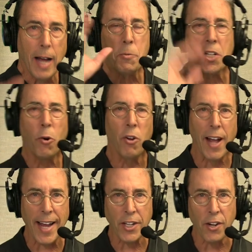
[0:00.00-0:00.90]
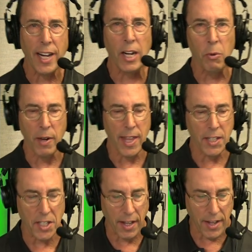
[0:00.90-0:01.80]
I'm so glad you're here with
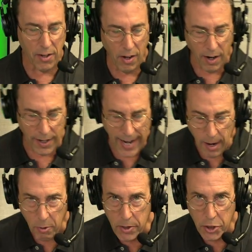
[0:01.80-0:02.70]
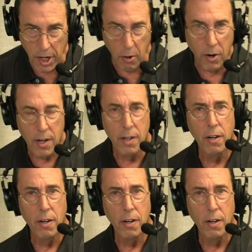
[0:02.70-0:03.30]
us on the Clark Howard Show.